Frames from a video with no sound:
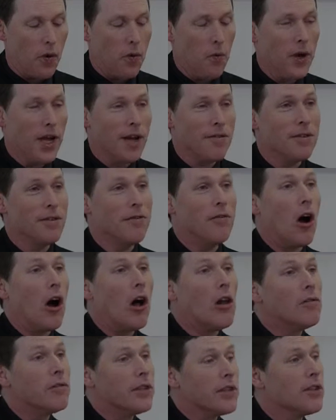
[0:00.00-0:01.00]
we have
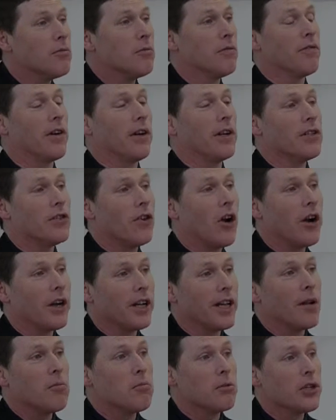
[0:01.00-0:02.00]
evolved into being very strong
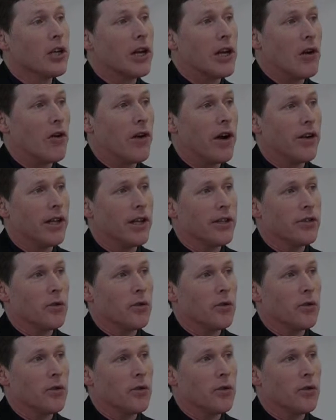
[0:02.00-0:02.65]
in that particular area.